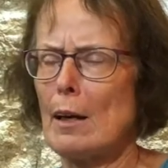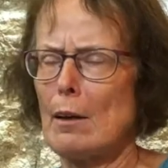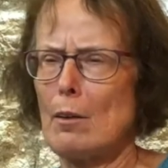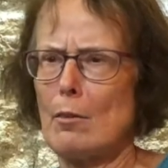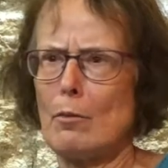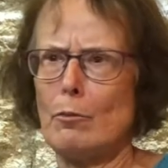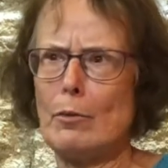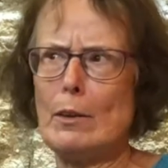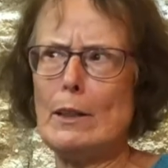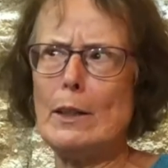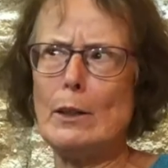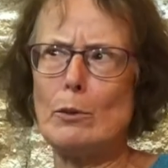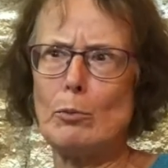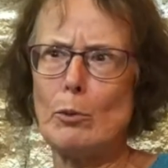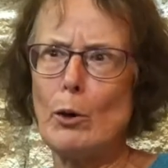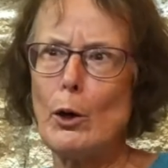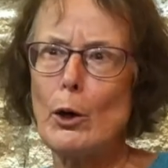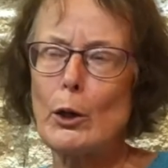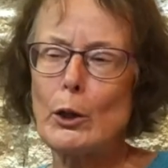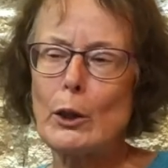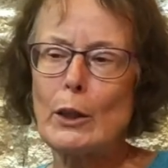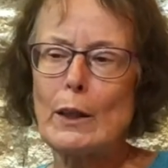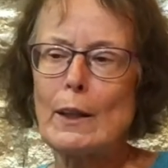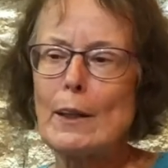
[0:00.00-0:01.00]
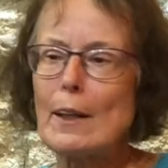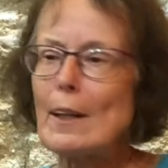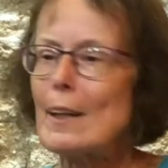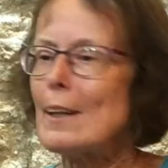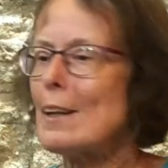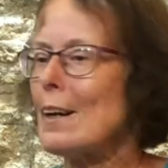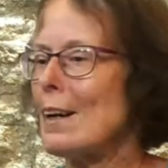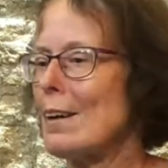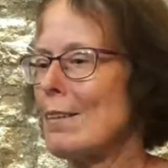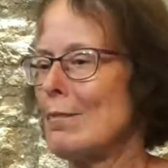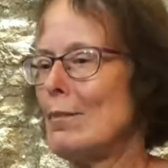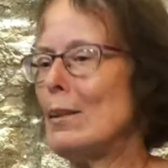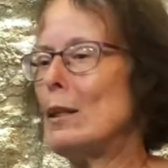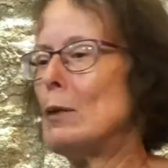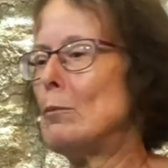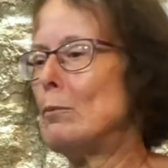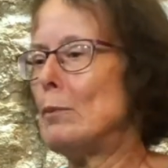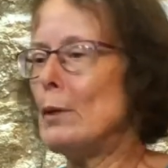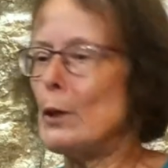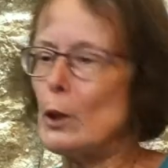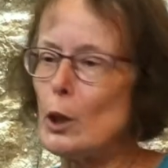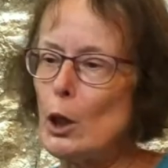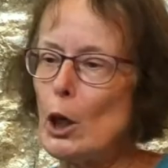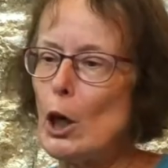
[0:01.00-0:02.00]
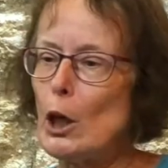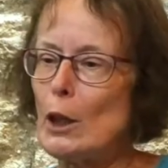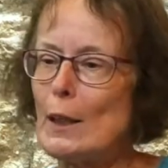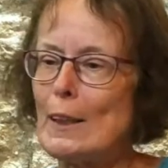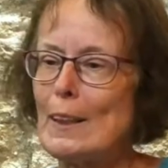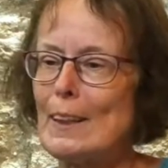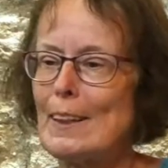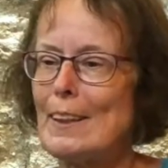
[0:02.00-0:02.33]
Will it work? Will it be good?